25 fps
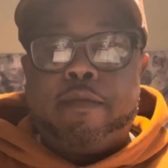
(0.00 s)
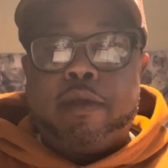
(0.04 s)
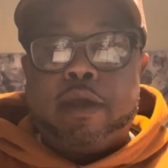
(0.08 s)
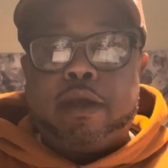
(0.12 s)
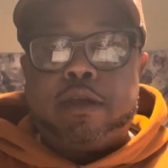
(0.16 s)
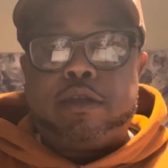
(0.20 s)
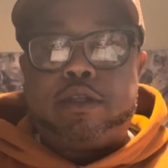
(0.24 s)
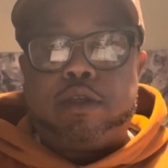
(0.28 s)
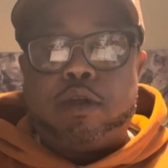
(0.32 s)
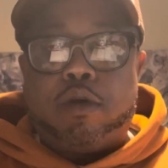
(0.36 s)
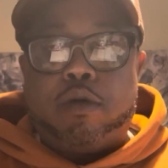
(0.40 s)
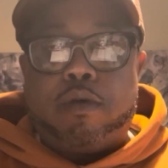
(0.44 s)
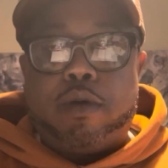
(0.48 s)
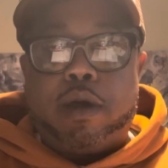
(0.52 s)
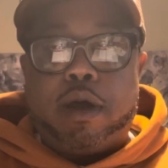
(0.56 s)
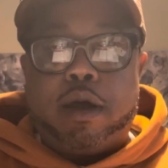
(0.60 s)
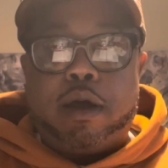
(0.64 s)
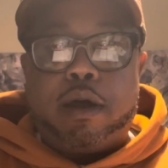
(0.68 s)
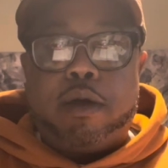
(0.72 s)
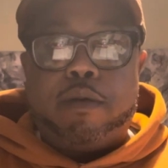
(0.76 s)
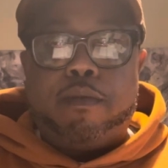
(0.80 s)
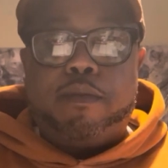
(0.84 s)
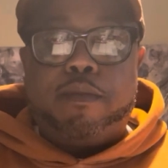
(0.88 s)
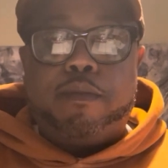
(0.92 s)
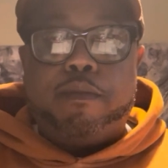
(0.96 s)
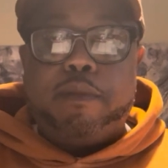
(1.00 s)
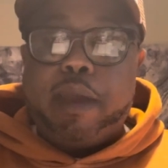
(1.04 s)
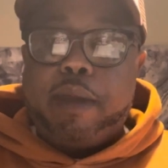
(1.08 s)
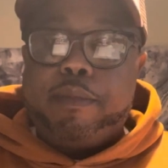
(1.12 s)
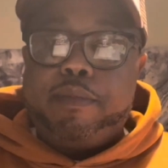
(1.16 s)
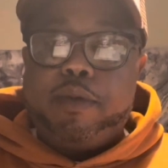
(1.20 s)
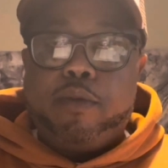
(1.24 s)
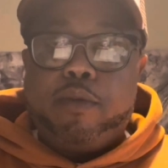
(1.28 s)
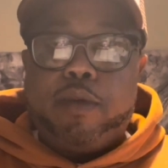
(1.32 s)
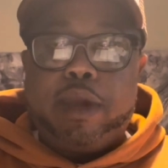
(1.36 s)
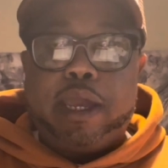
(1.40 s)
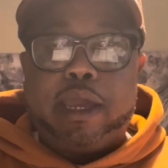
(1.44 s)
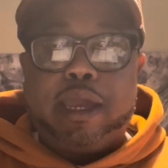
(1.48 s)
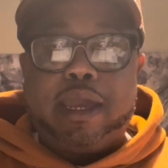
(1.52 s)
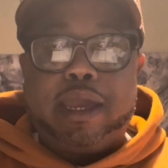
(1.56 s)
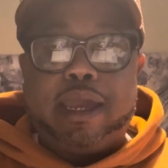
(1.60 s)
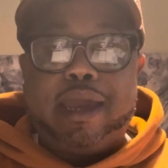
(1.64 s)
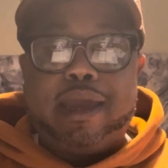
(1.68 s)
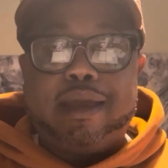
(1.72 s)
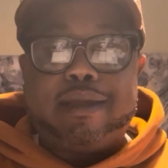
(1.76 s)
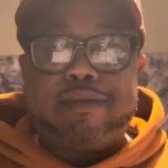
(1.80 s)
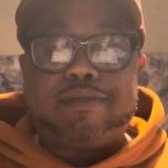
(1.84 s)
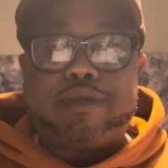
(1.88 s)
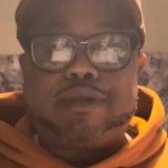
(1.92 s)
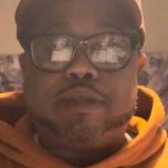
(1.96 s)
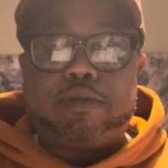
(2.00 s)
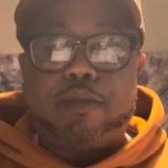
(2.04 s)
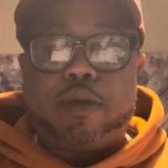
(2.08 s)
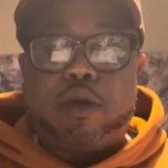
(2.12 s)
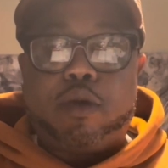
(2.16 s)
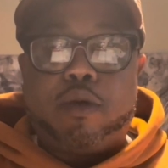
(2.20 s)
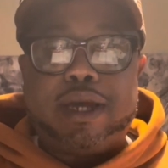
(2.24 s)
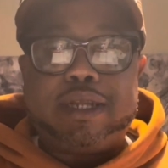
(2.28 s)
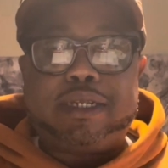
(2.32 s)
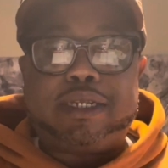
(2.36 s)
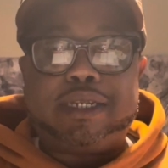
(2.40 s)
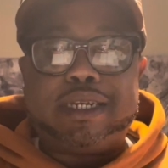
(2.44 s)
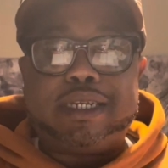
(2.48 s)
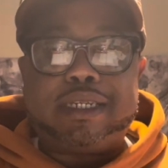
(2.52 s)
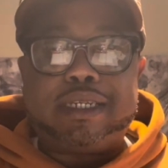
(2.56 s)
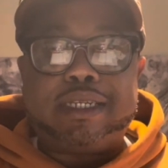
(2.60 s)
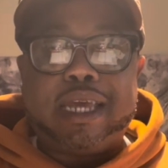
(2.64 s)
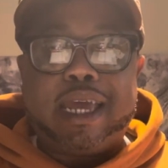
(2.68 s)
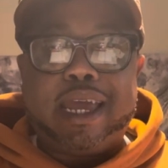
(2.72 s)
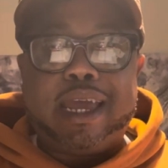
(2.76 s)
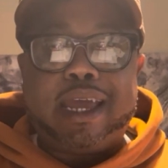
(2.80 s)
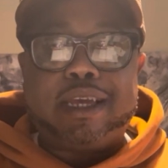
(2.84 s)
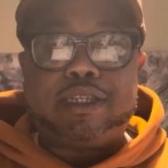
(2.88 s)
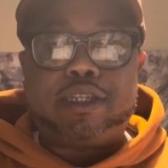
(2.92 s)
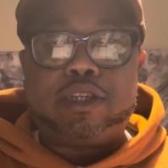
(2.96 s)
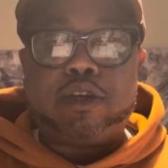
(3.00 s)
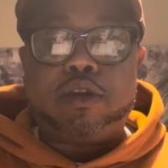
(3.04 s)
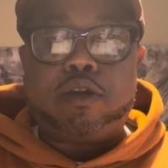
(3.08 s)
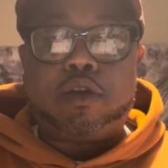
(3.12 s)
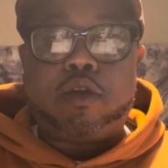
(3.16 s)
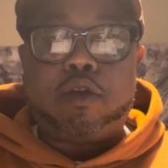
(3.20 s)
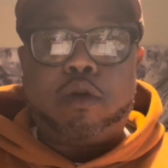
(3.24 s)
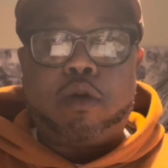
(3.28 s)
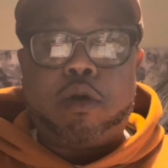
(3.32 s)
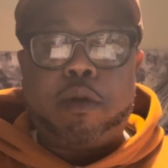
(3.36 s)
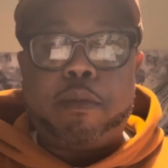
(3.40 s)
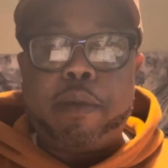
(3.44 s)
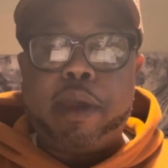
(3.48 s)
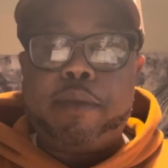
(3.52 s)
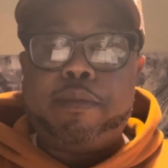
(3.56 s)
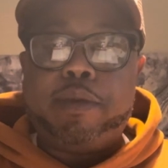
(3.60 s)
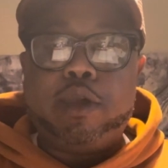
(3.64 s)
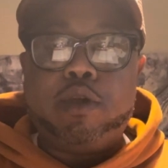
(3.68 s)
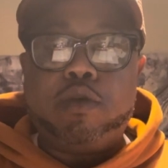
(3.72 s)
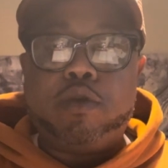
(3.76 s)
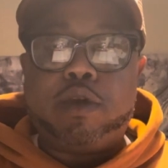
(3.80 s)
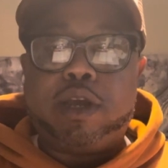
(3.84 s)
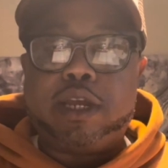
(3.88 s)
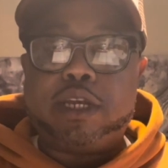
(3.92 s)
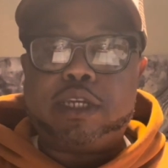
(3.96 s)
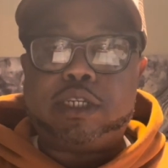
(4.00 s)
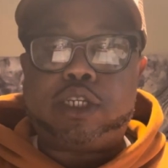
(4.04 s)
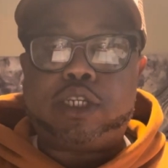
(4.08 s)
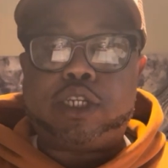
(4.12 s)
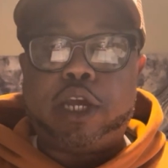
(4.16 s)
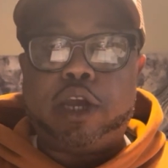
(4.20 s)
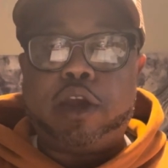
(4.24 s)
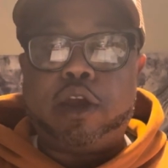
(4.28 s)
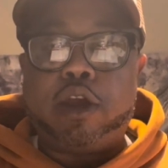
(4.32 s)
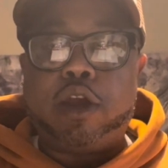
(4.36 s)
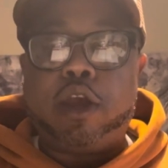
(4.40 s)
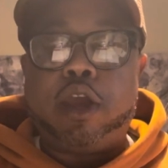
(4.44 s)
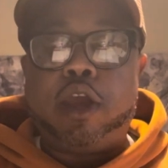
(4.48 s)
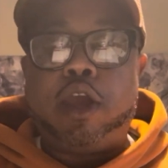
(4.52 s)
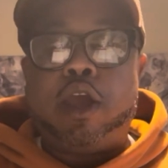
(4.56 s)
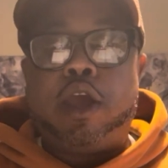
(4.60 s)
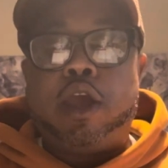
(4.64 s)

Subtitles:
so maybe we can get some questions answered, or maybe you could share